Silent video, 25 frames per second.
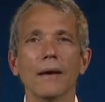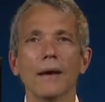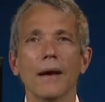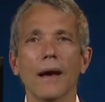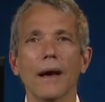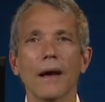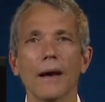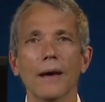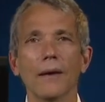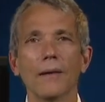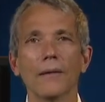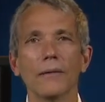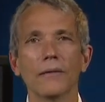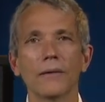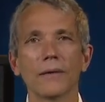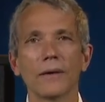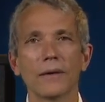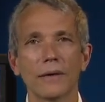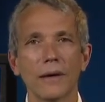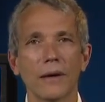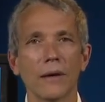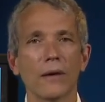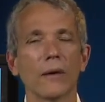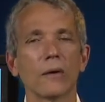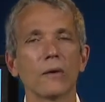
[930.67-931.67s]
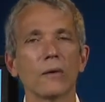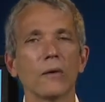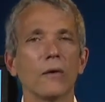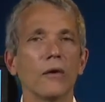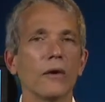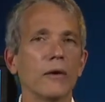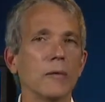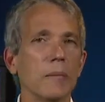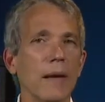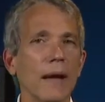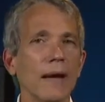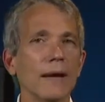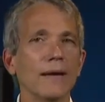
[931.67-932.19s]
of clerical
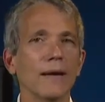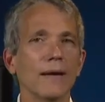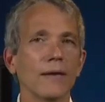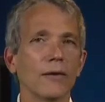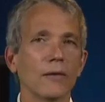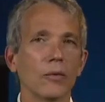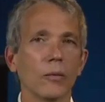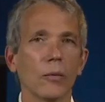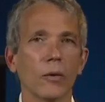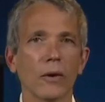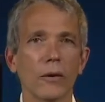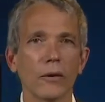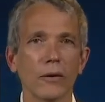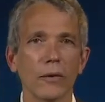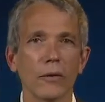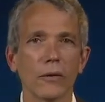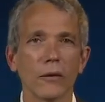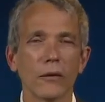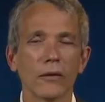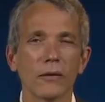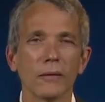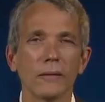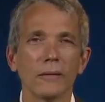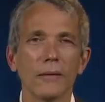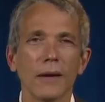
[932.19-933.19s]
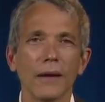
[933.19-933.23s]
and maintenance workers.